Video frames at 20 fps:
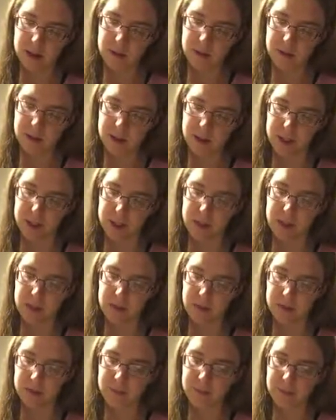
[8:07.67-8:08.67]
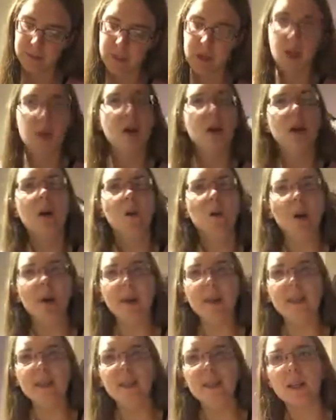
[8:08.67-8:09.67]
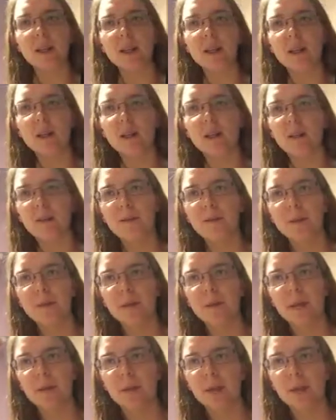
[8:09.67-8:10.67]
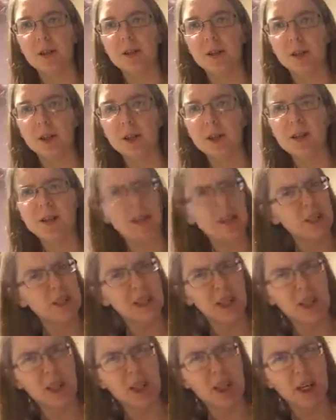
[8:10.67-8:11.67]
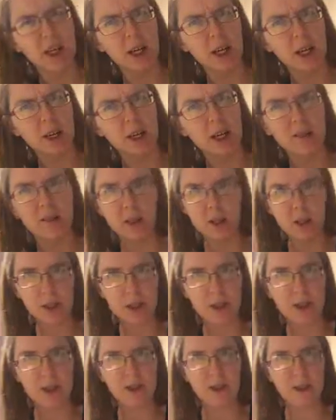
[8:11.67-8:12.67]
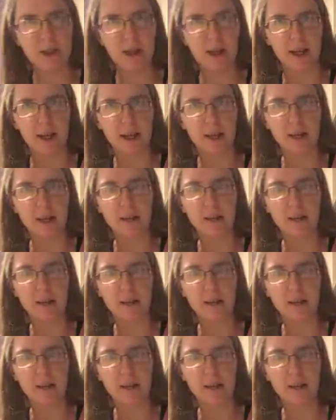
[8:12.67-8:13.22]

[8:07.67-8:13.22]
I'm staring at. Why are you staring at your coffee so much, Ruth? Do you take sugar? Have you got sugar in there?